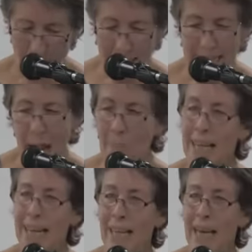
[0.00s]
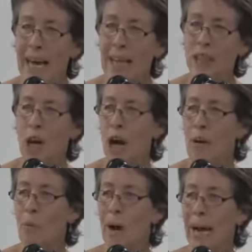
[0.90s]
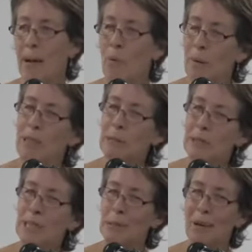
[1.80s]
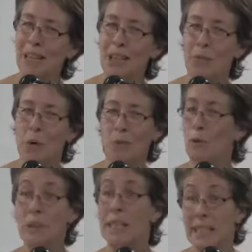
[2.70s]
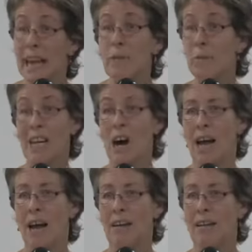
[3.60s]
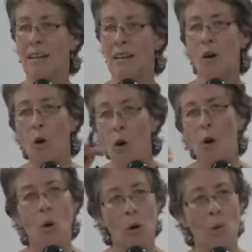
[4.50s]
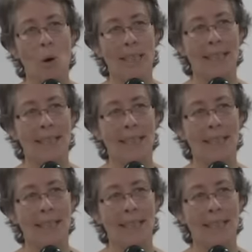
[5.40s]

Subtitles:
That's happening at a time where women's participation in the workforce has never been higher or more